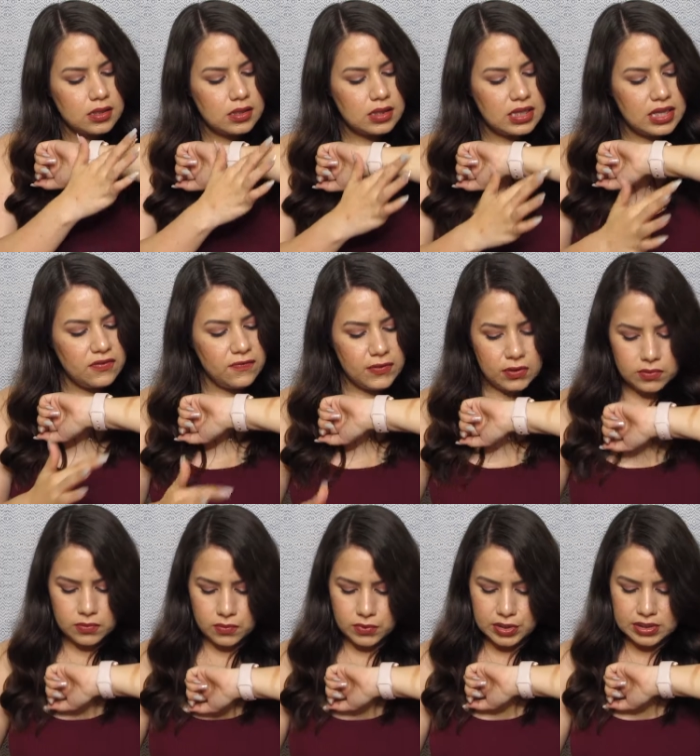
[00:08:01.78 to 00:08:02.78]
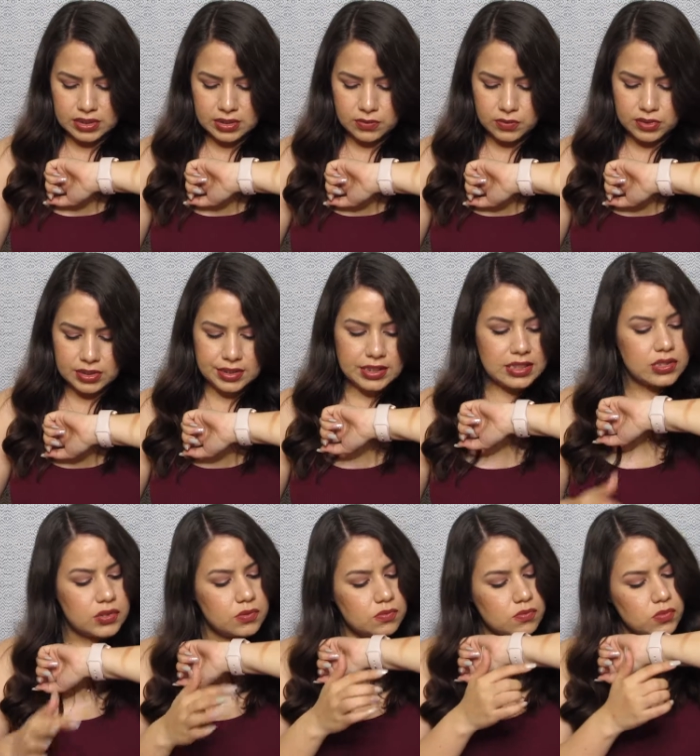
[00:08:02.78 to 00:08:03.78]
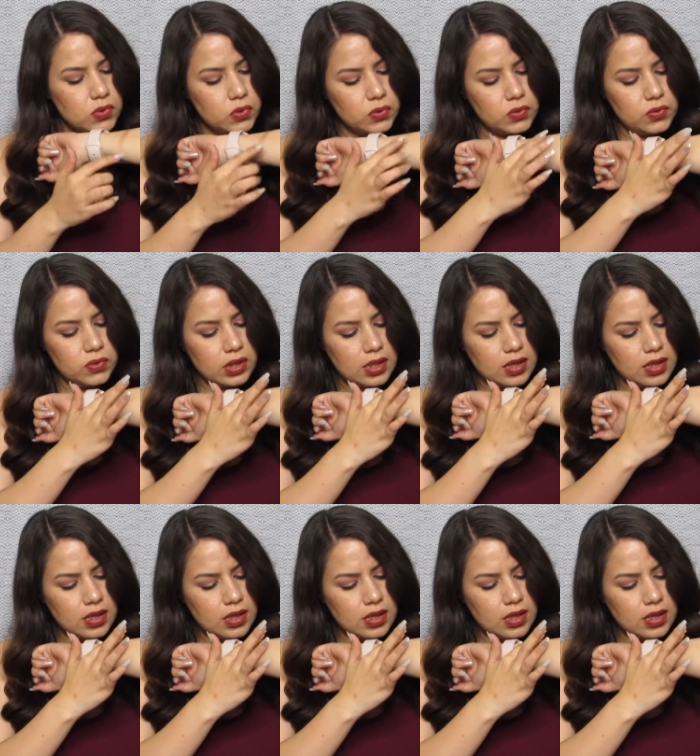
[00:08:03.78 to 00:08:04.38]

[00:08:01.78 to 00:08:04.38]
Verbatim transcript: They feel really, really smooth.